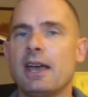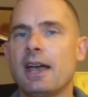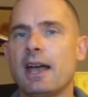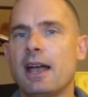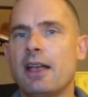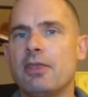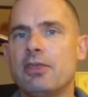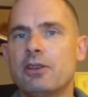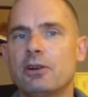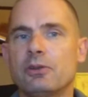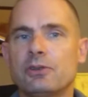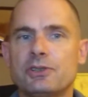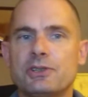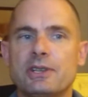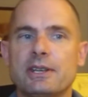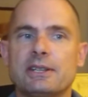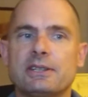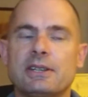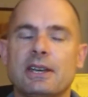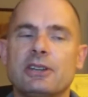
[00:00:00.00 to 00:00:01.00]
and those
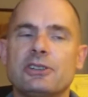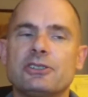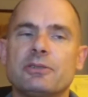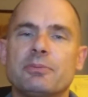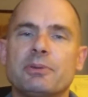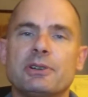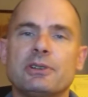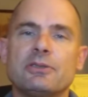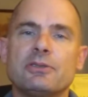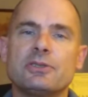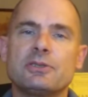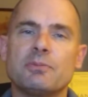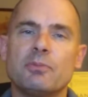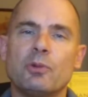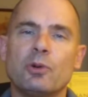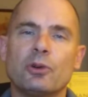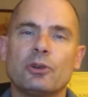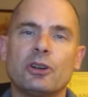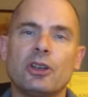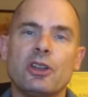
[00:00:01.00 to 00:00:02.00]
that tend to produce
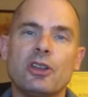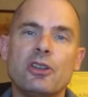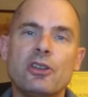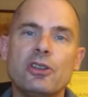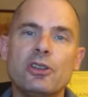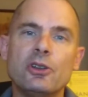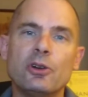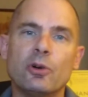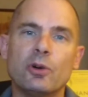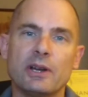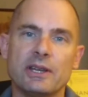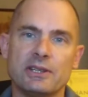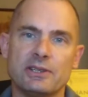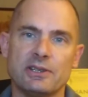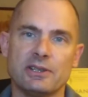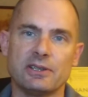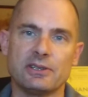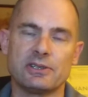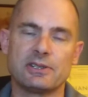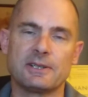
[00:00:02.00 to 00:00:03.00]
more
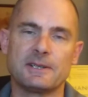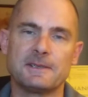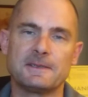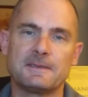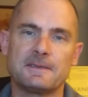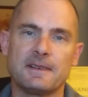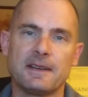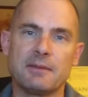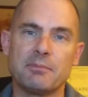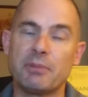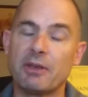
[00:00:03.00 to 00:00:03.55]
noises, right?